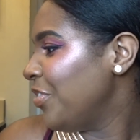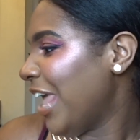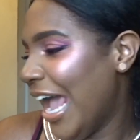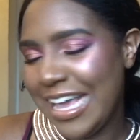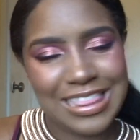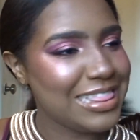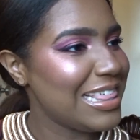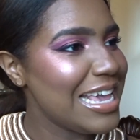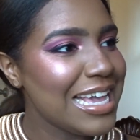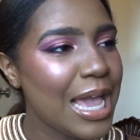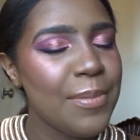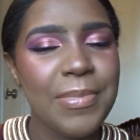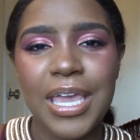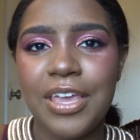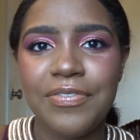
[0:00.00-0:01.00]
think
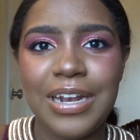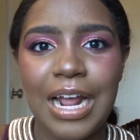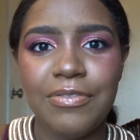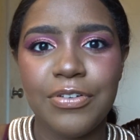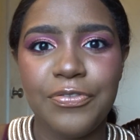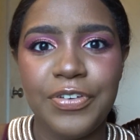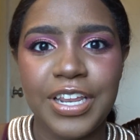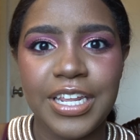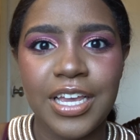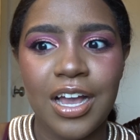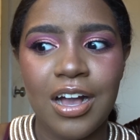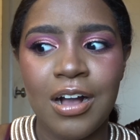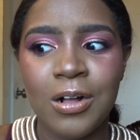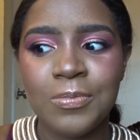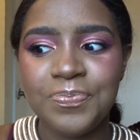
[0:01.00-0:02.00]
I may even have a
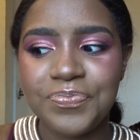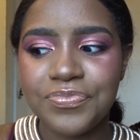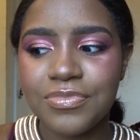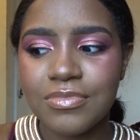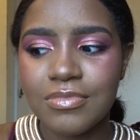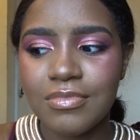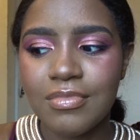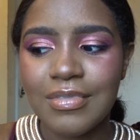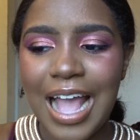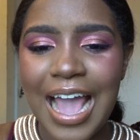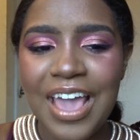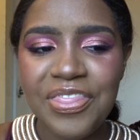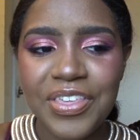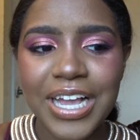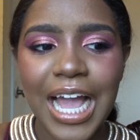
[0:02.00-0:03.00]
video.
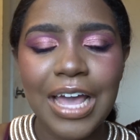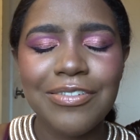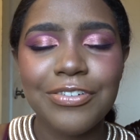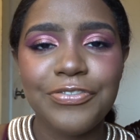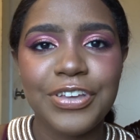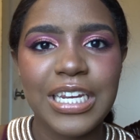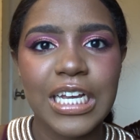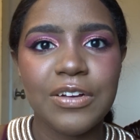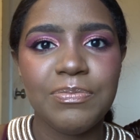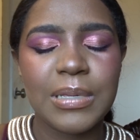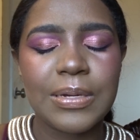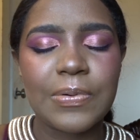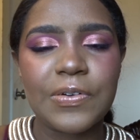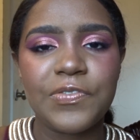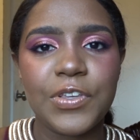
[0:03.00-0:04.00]
I think I have a video of
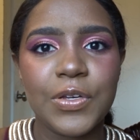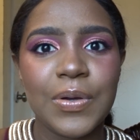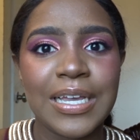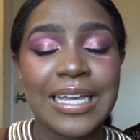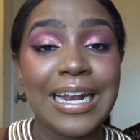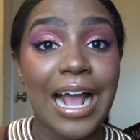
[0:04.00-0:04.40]
me reviewing an